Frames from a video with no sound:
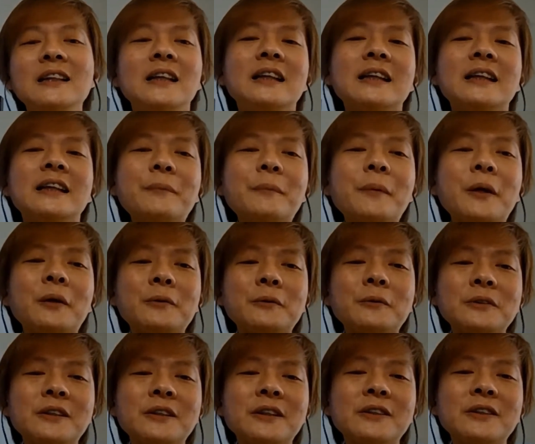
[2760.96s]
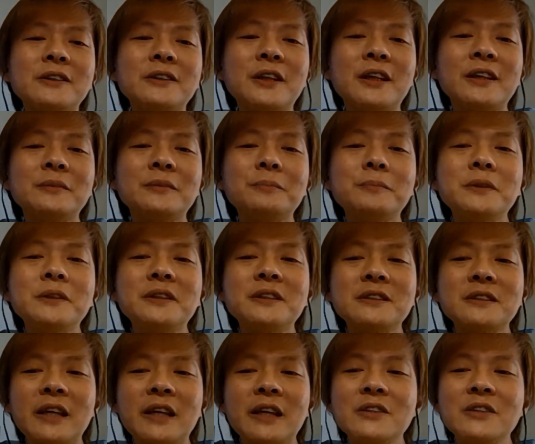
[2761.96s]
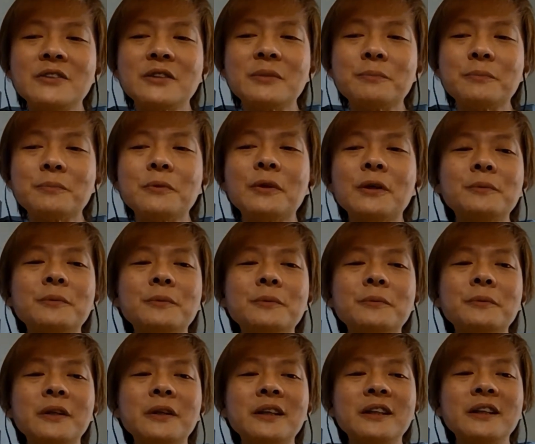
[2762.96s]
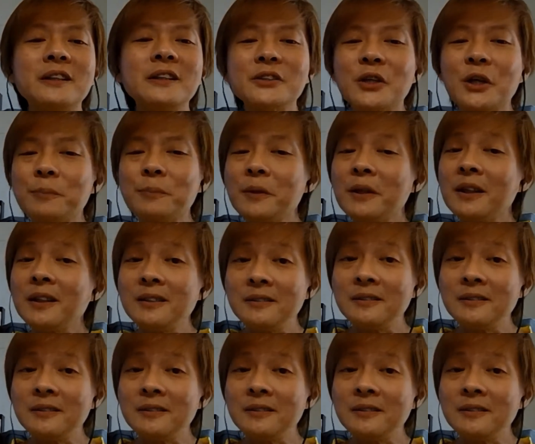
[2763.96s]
came out together at the biggest Asia Pride Parade in Taipei,